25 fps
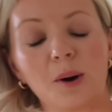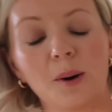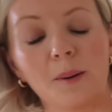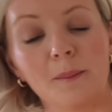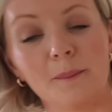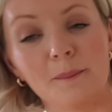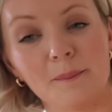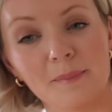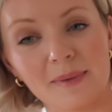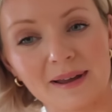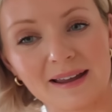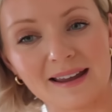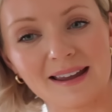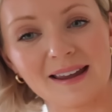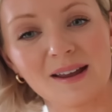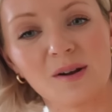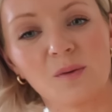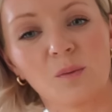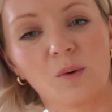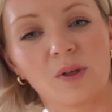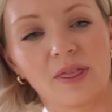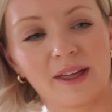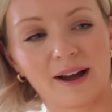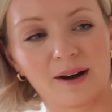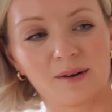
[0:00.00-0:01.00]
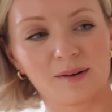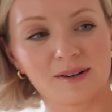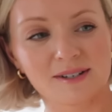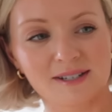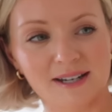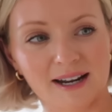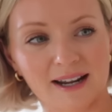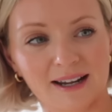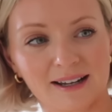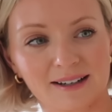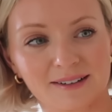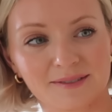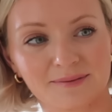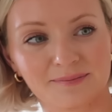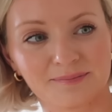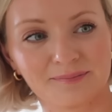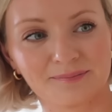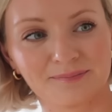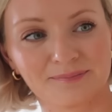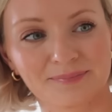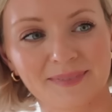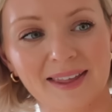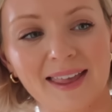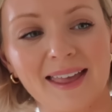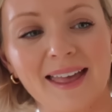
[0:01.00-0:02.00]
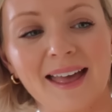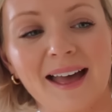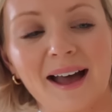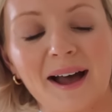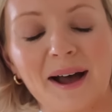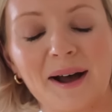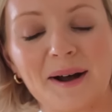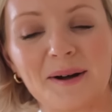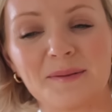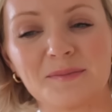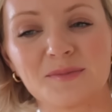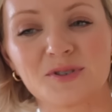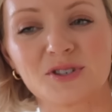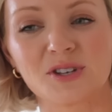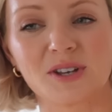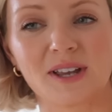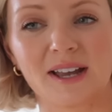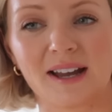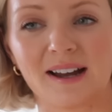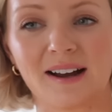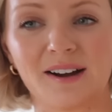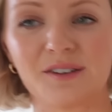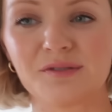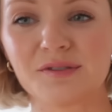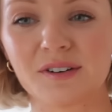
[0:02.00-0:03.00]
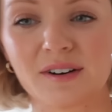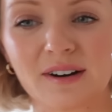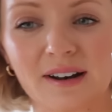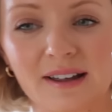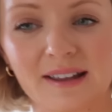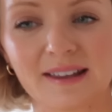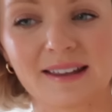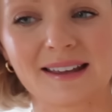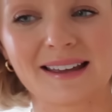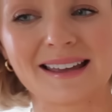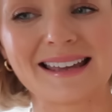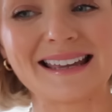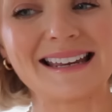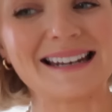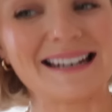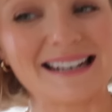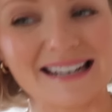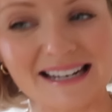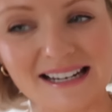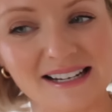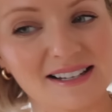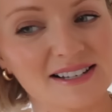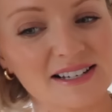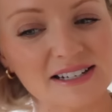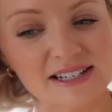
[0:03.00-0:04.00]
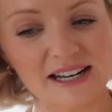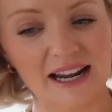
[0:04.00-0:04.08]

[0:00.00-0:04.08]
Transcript: on me without a tan. So yeah, I feel like it needs a